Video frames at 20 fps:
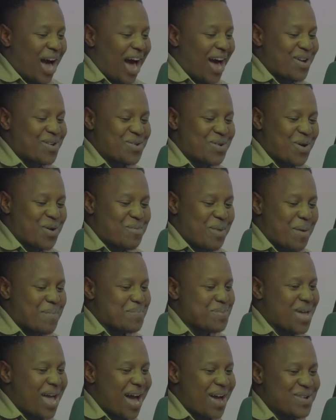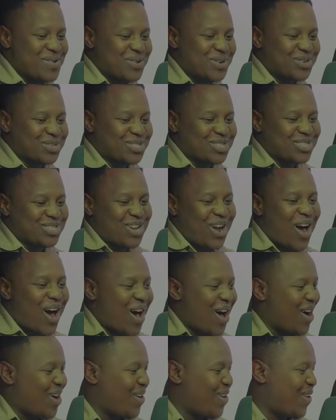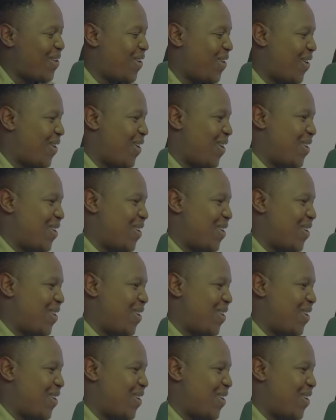I don't know, amapiano star or,